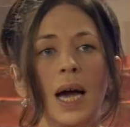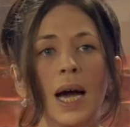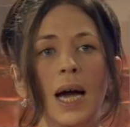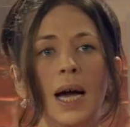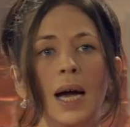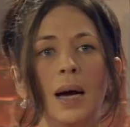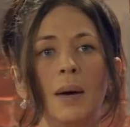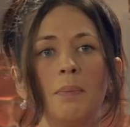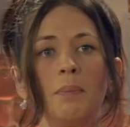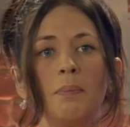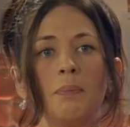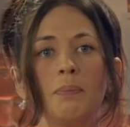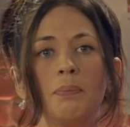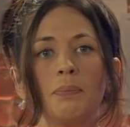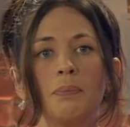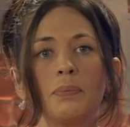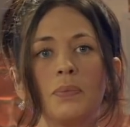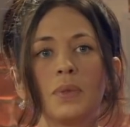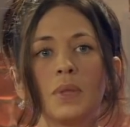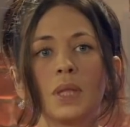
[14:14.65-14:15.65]

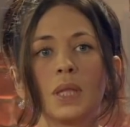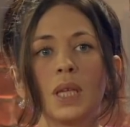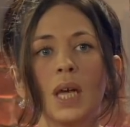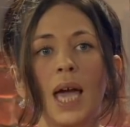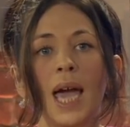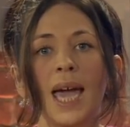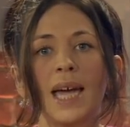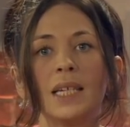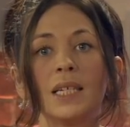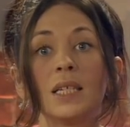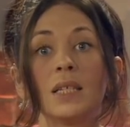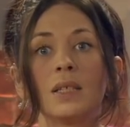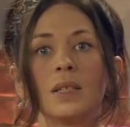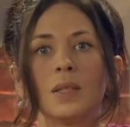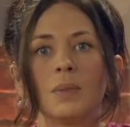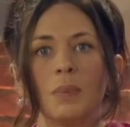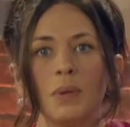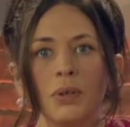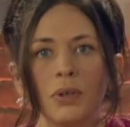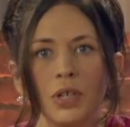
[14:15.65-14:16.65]
And
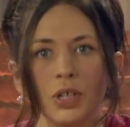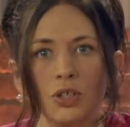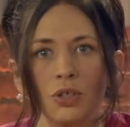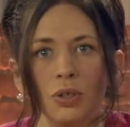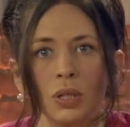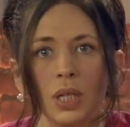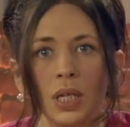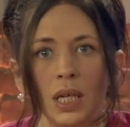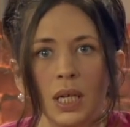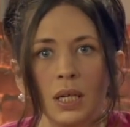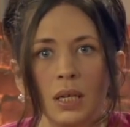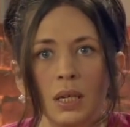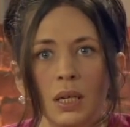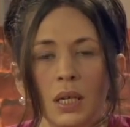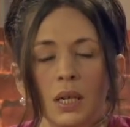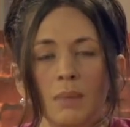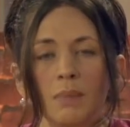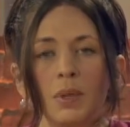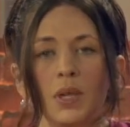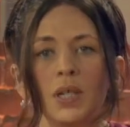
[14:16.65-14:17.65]
spiritually,
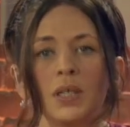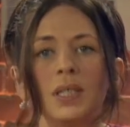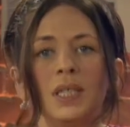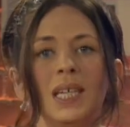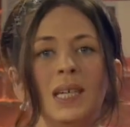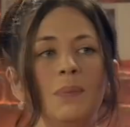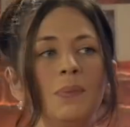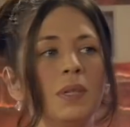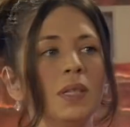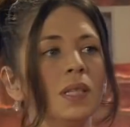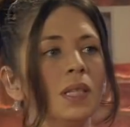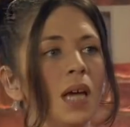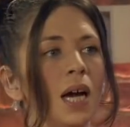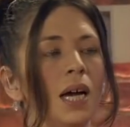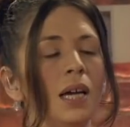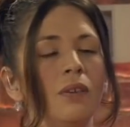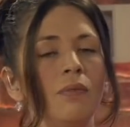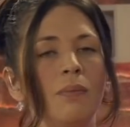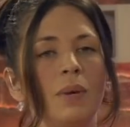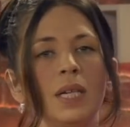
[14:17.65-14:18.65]
because deep
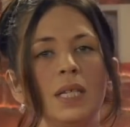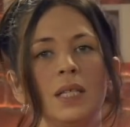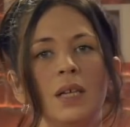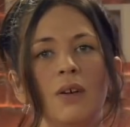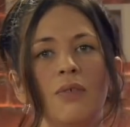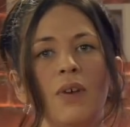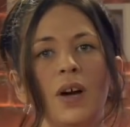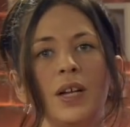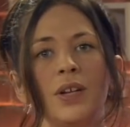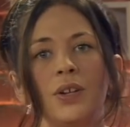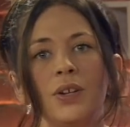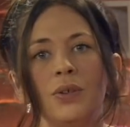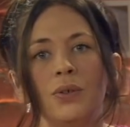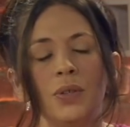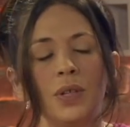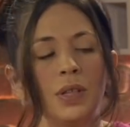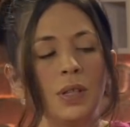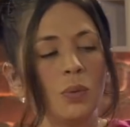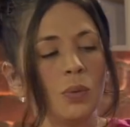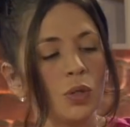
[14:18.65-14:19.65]
inside of myself, I knew
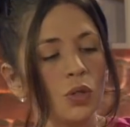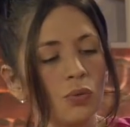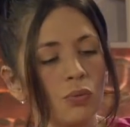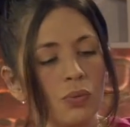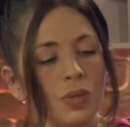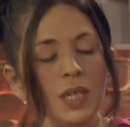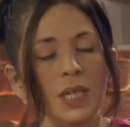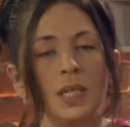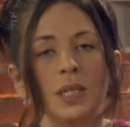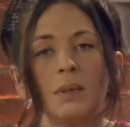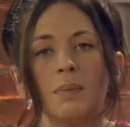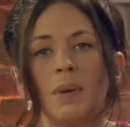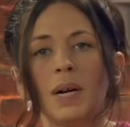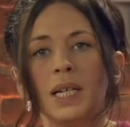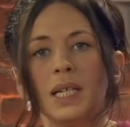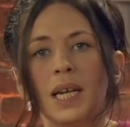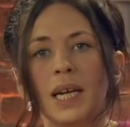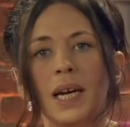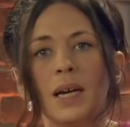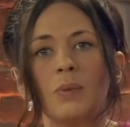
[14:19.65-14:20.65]
that there was a reason
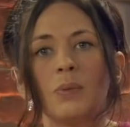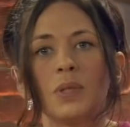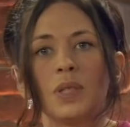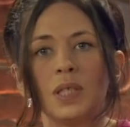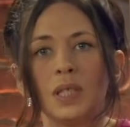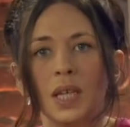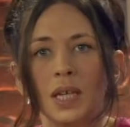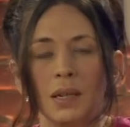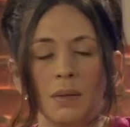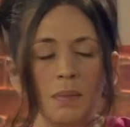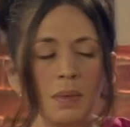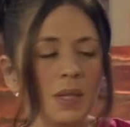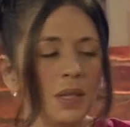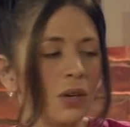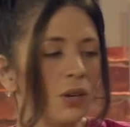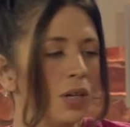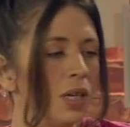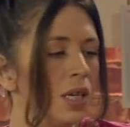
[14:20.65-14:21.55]
my dad would send me there.